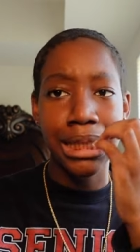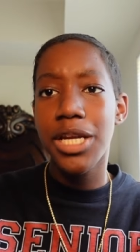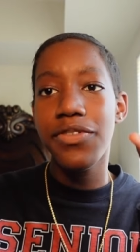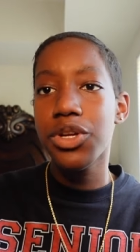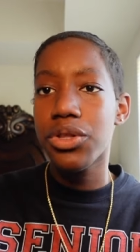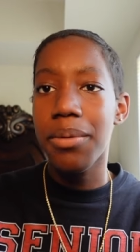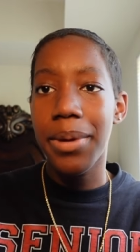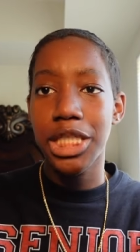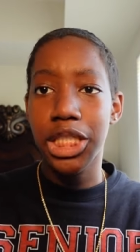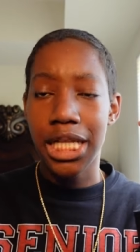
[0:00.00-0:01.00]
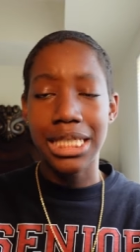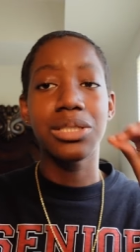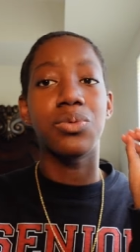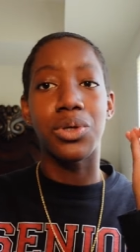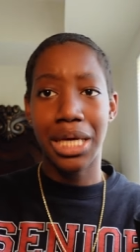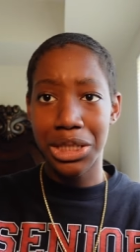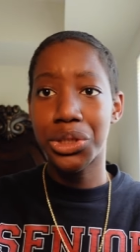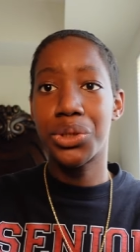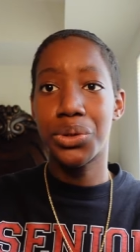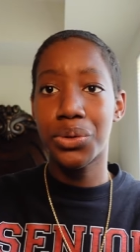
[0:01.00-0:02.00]
But if you know the major classes will get
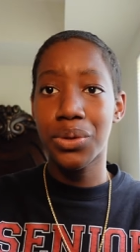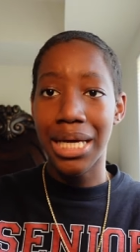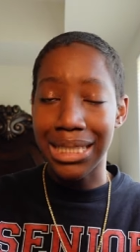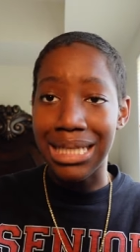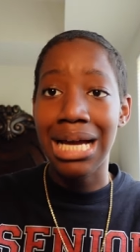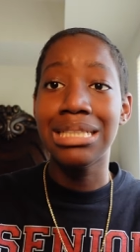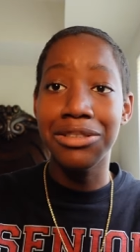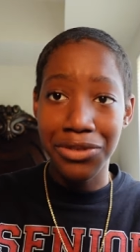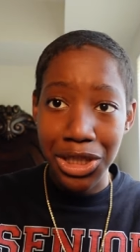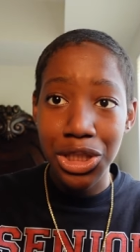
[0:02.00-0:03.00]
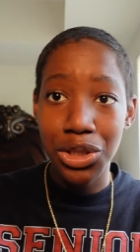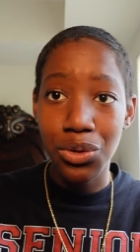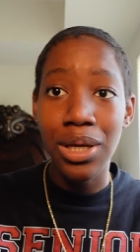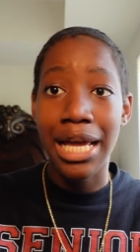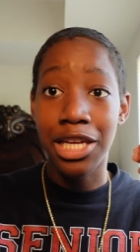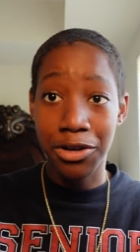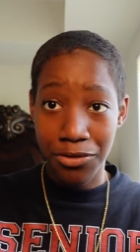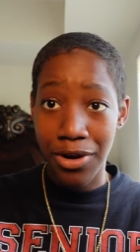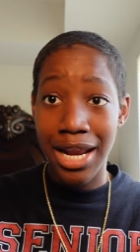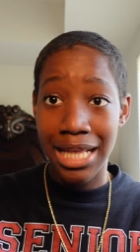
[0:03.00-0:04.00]
to you and it's actually finishing you, like you're
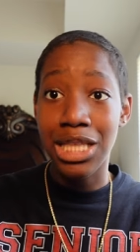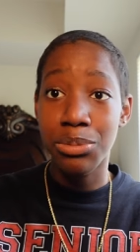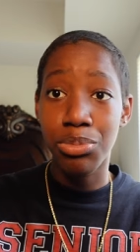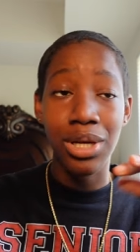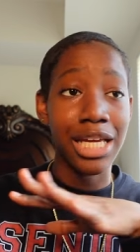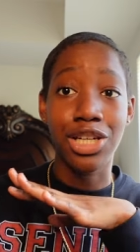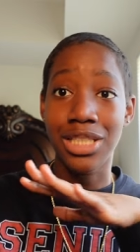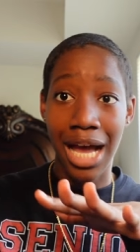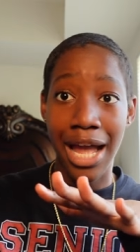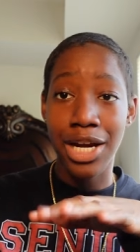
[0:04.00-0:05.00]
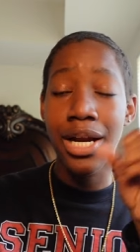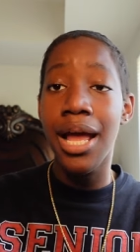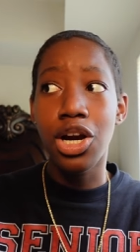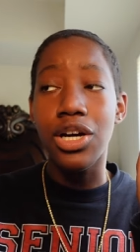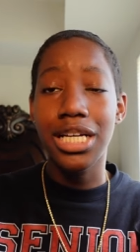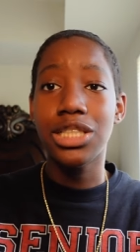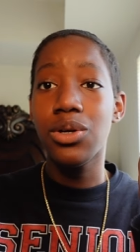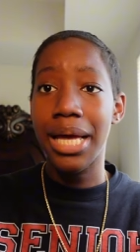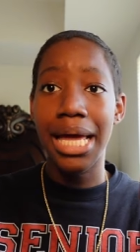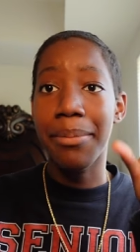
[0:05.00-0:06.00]
fried at this point, like you're tired, girl, it's
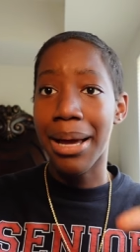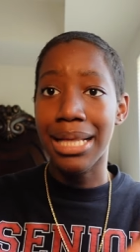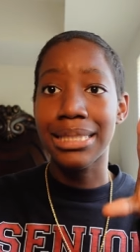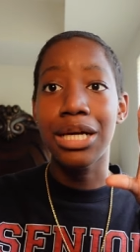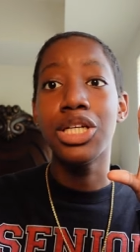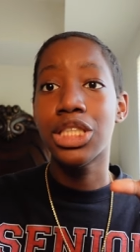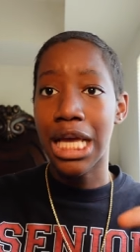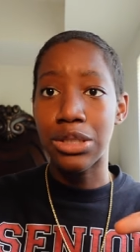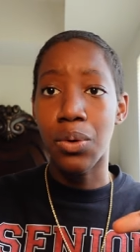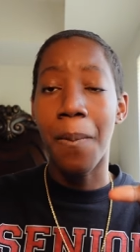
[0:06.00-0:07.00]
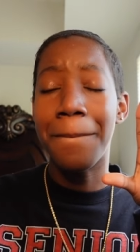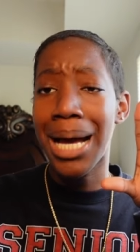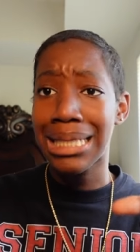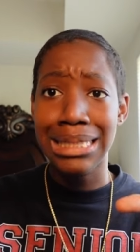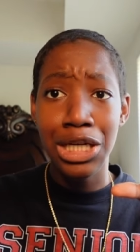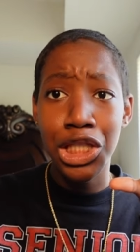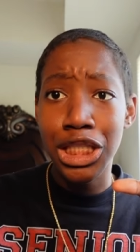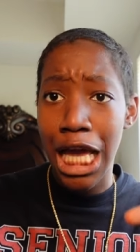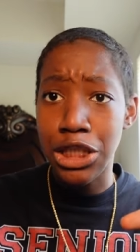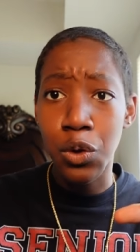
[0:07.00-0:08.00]
okay to balance out your schedule. Balance out your
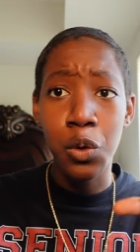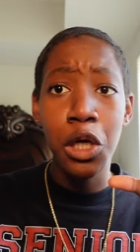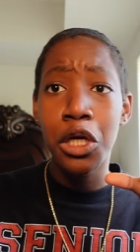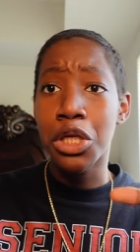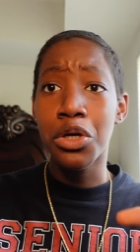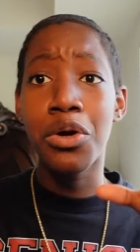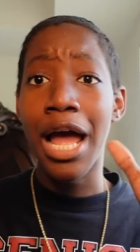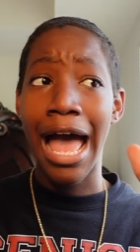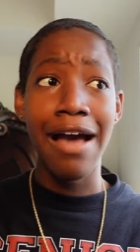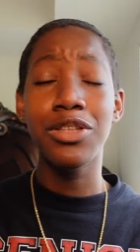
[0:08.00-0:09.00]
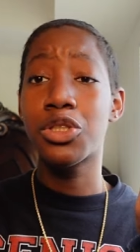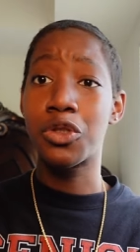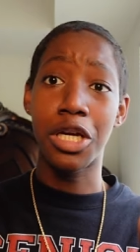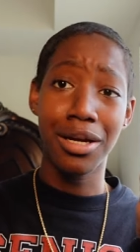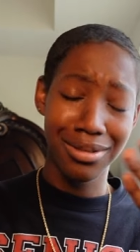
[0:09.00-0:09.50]
schedule. You don't have to do your.